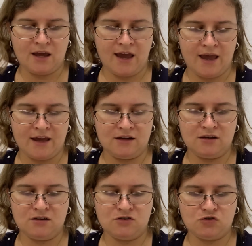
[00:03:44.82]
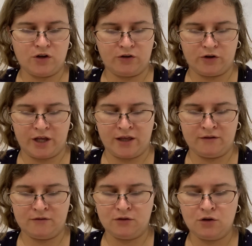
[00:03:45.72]
and trickery.
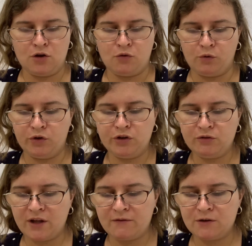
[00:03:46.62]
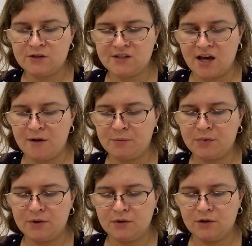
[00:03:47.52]
Will you never stop
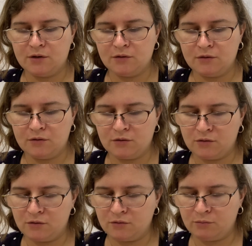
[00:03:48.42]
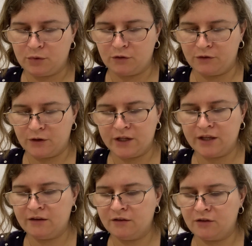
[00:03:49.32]

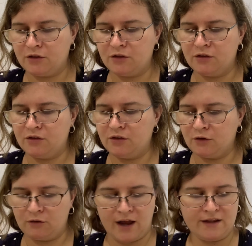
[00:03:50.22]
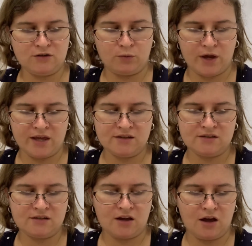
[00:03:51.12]
perverting the right
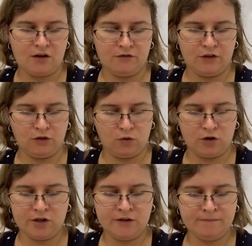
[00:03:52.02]
ways of the Lord?